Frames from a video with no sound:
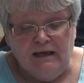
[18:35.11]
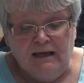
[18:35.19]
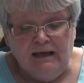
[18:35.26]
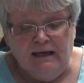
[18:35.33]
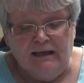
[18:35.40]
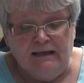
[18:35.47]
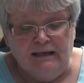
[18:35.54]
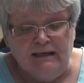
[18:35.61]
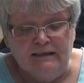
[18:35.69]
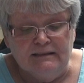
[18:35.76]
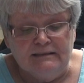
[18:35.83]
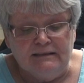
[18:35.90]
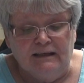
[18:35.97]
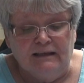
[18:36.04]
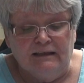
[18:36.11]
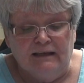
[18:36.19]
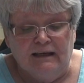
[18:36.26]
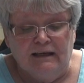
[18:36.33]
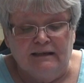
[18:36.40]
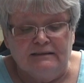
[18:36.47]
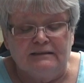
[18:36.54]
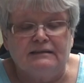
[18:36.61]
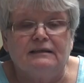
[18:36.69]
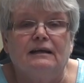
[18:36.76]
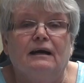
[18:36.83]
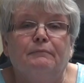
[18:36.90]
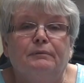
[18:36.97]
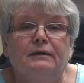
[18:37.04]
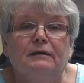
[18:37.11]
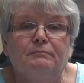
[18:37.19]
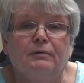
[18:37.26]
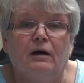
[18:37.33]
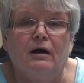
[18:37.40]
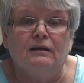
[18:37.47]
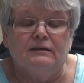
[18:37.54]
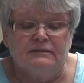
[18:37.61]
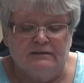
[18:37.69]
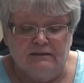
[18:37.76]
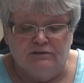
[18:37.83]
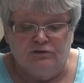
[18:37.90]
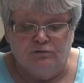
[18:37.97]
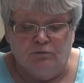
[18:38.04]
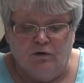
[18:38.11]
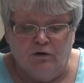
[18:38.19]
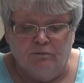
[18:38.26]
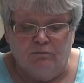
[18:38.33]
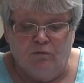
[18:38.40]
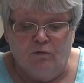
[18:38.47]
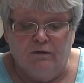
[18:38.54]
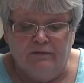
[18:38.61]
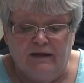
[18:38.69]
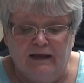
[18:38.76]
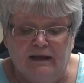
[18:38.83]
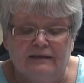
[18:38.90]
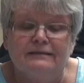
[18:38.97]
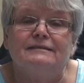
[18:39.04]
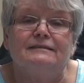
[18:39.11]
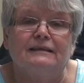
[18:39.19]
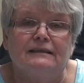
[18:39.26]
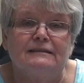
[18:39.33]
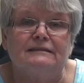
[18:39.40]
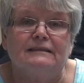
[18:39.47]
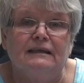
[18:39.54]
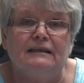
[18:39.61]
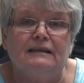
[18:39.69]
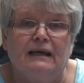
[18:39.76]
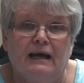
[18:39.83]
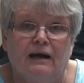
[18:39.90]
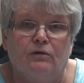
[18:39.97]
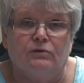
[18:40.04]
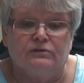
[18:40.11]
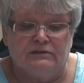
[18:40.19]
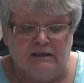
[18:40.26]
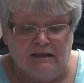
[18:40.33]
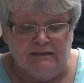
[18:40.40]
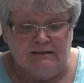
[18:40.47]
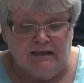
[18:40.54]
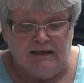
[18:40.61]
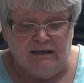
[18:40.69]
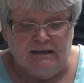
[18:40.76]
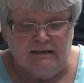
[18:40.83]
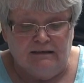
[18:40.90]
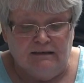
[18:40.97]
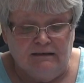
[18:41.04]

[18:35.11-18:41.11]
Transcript: It is against company policy to work more than 16 hours a day.